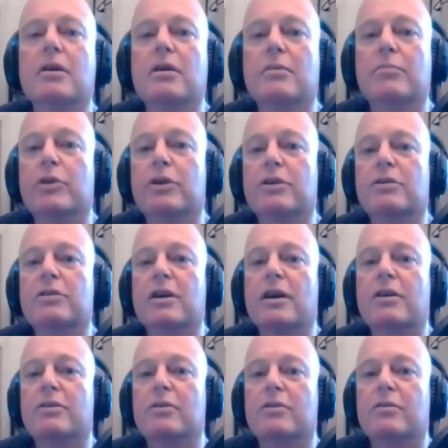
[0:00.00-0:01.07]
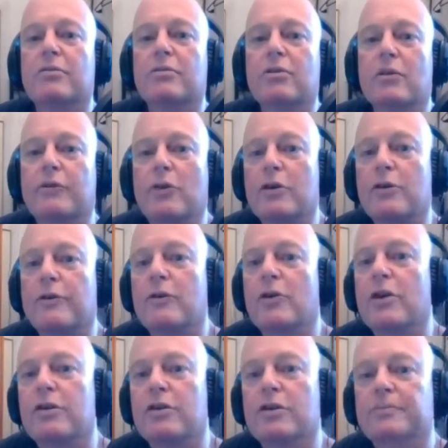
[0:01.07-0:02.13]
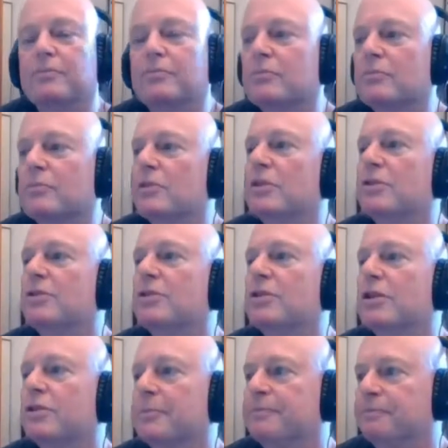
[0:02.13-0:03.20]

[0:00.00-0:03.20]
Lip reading: brings out your fight or flight instinct.